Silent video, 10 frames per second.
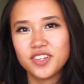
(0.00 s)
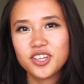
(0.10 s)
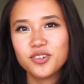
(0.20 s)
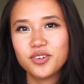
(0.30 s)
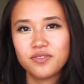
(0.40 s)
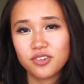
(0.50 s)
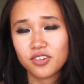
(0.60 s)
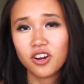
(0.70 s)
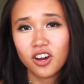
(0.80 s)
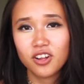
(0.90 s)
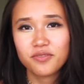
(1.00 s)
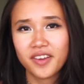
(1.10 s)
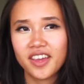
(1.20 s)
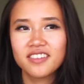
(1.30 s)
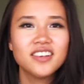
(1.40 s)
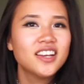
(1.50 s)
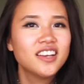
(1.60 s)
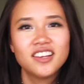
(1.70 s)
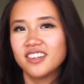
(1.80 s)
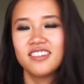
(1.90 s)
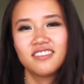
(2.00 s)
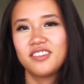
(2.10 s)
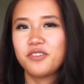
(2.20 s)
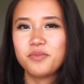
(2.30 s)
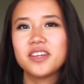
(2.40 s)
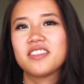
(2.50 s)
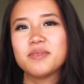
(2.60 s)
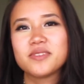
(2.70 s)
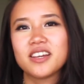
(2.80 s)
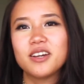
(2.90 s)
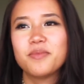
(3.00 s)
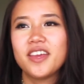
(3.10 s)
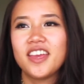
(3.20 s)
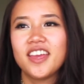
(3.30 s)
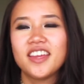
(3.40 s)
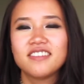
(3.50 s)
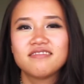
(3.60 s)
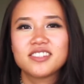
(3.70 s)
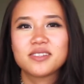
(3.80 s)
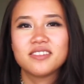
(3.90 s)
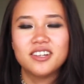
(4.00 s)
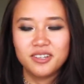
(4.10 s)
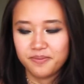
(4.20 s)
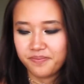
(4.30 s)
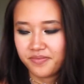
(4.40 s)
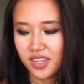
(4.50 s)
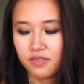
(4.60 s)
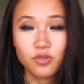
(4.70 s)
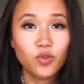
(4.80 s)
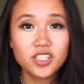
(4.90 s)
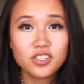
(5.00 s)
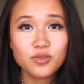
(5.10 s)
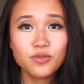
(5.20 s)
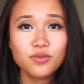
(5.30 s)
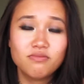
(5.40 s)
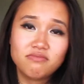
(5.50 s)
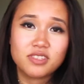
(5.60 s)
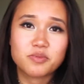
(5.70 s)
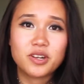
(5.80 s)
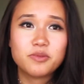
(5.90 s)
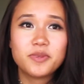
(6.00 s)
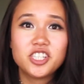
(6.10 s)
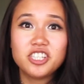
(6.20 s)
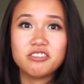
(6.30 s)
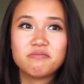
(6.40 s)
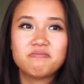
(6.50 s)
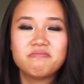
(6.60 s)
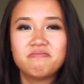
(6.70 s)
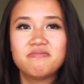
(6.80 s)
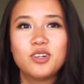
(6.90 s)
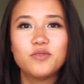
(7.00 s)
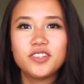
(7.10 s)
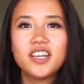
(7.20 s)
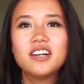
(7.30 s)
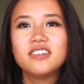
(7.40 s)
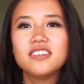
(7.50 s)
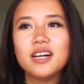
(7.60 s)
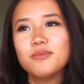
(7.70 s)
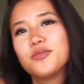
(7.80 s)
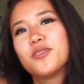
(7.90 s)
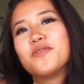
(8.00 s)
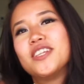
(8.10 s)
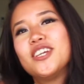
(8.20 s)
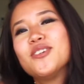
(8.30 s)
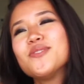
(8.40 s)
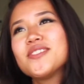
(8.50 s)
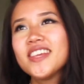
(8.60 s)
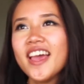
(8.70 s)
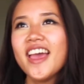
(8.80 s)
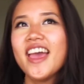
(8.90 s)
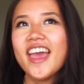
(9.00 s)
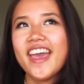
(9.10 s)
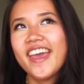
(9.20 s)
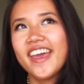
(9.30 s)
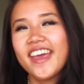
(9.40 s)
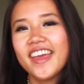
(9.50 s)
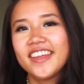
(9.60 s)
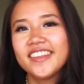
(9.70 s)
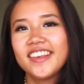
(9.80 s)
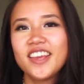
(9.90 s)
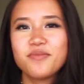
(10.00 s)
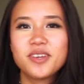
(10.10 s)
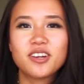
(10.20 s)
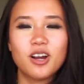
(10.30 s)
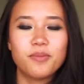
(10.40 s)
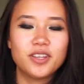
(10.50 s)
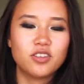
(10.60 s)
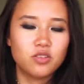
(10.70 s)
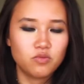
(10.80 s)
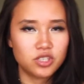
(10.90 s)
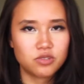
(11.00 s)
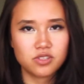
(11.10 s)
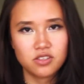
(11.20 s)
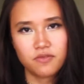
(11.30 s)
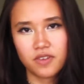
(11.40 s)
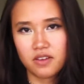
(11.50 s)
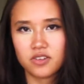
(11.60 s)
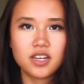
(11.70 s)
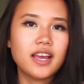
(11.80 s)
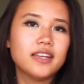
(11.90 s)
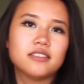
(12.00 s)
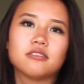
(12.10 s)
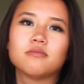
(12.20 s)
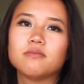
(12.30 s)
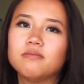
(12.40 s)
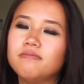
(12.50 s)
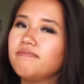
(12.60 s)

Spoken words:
video. If you're a haul fan, give me a thumbs up, and if you want to, subscribe to my channel. Hopefully I'll upload more videos, and leave me a comment on which was your favorite item.